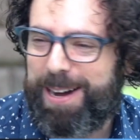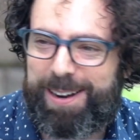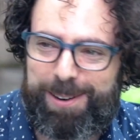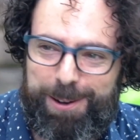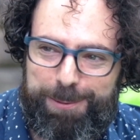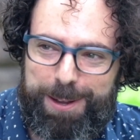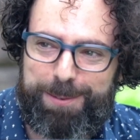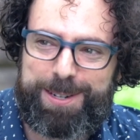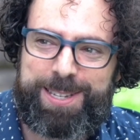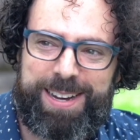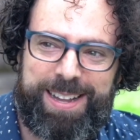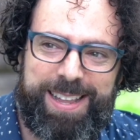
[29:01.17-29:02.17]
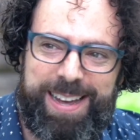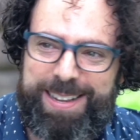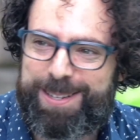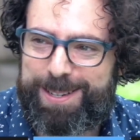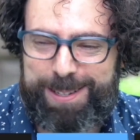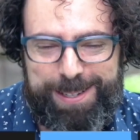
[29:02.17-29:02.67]
I don't know if you ever saw
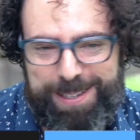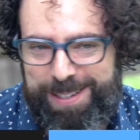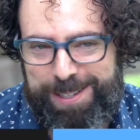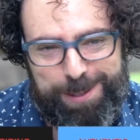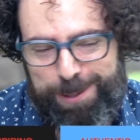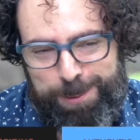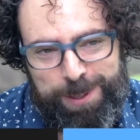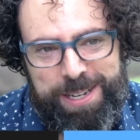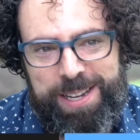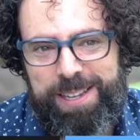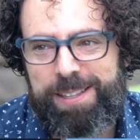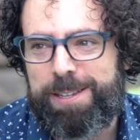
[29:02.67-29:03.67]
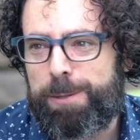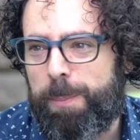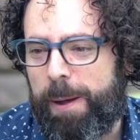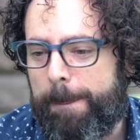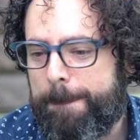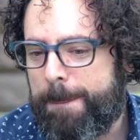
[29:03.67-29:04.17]
that. It's ridiculous,
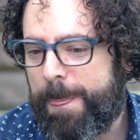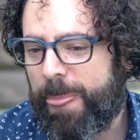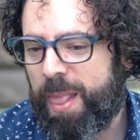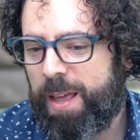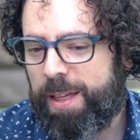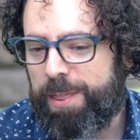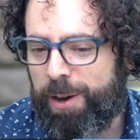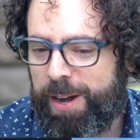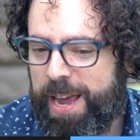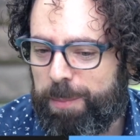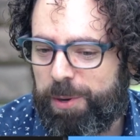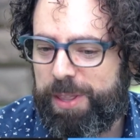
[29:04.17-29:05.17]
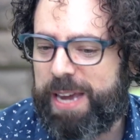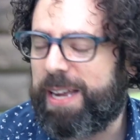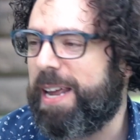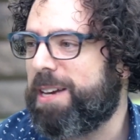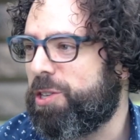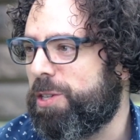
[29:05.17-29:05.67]
but they're an animal that
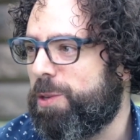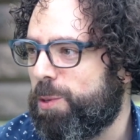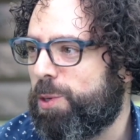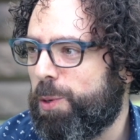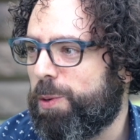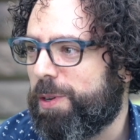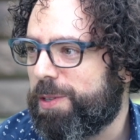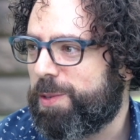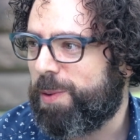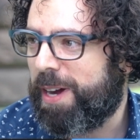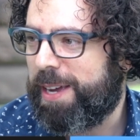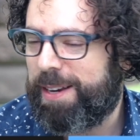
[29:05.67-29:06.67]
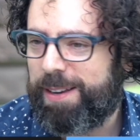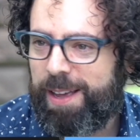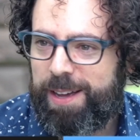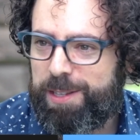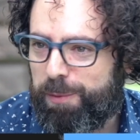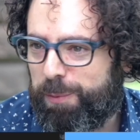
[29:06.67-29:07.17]
could actually use tools, right,
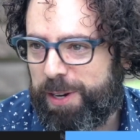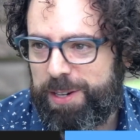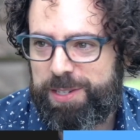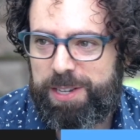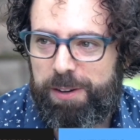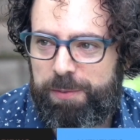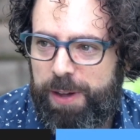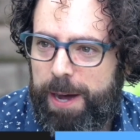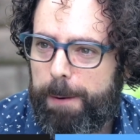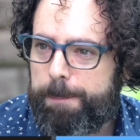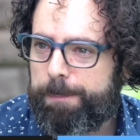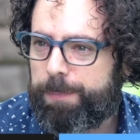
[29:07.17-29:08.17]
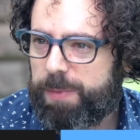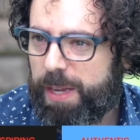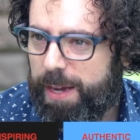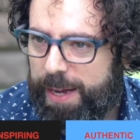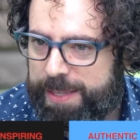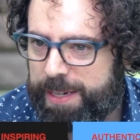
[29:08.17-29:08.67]
to figure stuff out.
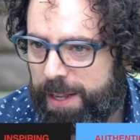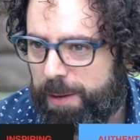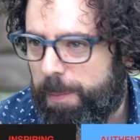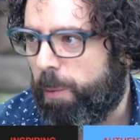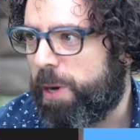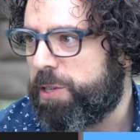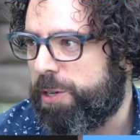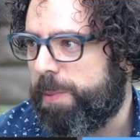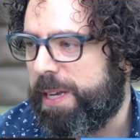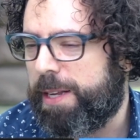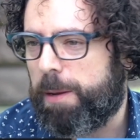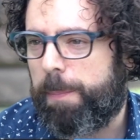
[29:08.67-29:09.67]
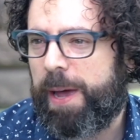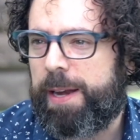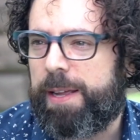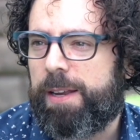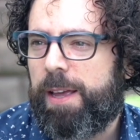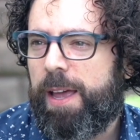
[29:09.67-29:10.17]
I tell them, I want you to be
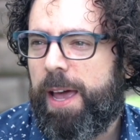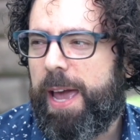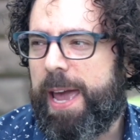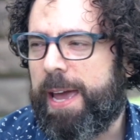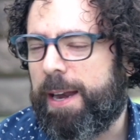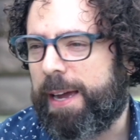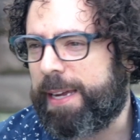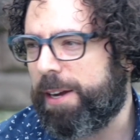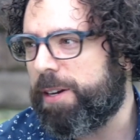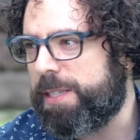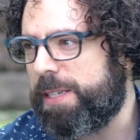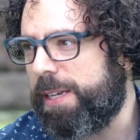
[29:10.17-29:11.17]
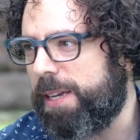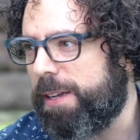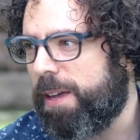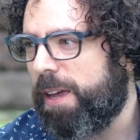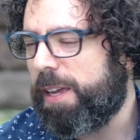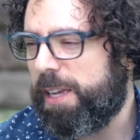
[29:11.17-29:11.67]
independent. And I
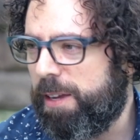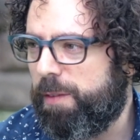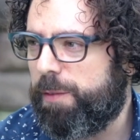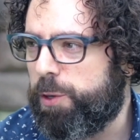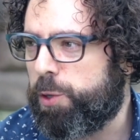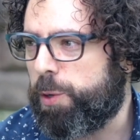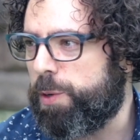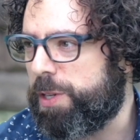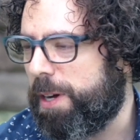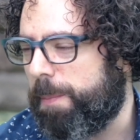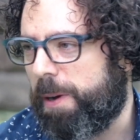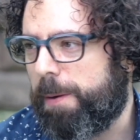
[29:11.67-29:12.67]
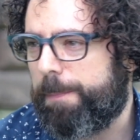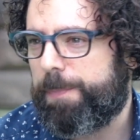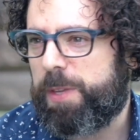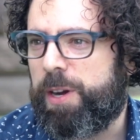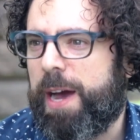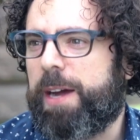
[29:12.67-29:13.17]
guarantee, even if you screw something up,
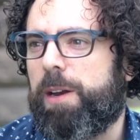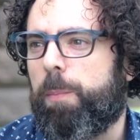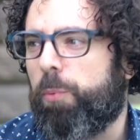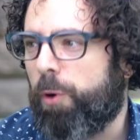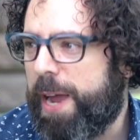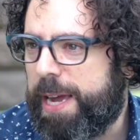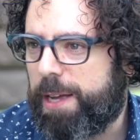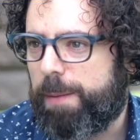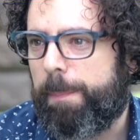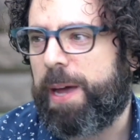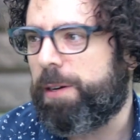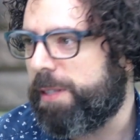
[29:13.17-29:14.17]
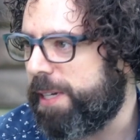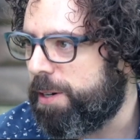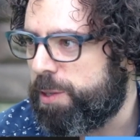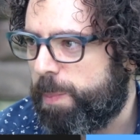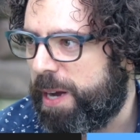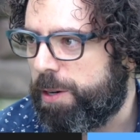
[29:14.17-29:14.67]
you're not going to break better
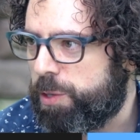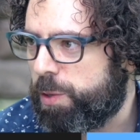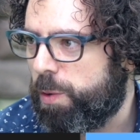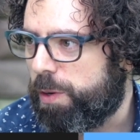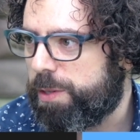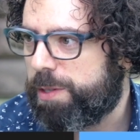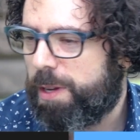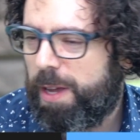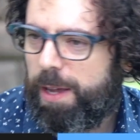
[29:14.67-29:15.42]
leaders, better schools.